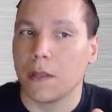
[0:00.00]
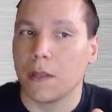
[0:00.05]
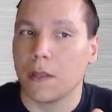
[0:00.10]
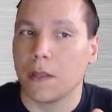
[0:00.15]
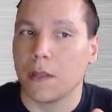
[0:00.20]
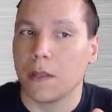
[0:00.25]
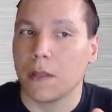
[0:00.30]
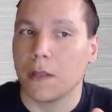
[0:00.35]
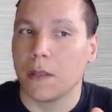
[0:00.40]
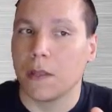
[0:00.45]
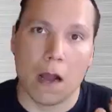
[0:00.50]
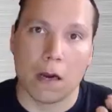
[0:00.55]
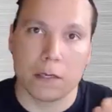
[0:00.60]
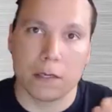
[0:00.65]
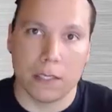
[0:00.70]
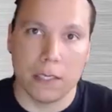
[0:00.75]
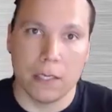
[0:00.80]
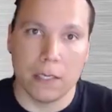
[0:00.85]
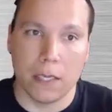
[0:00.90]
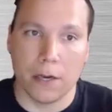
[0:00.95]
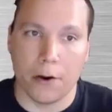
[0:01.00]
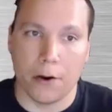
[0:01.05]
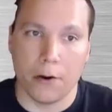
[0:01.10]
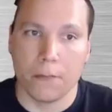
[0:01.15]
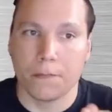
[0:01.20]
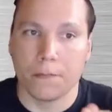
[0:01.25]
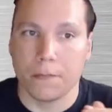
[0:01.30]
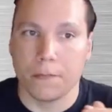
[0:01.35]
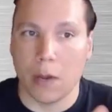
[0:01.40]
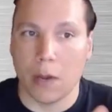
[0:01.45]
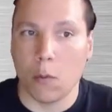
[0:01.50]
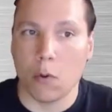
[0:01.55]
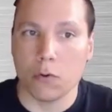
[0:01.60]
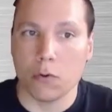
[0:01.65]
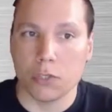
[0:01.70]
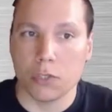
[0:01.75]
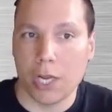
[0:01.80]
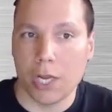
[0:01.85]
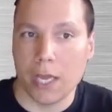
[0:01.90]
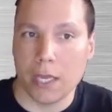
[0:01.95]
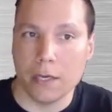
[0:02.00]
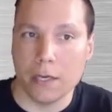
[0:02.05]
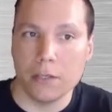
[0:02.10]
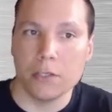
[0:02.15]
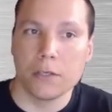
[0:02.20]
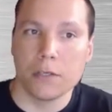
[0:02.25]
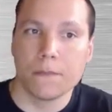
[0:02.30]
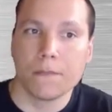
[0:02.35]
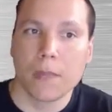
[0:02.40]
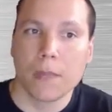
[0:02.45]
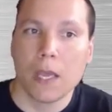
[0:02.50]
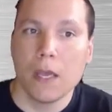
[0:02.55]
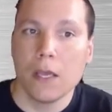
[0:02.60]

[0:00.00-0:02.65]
Theta locked in here. That won't change.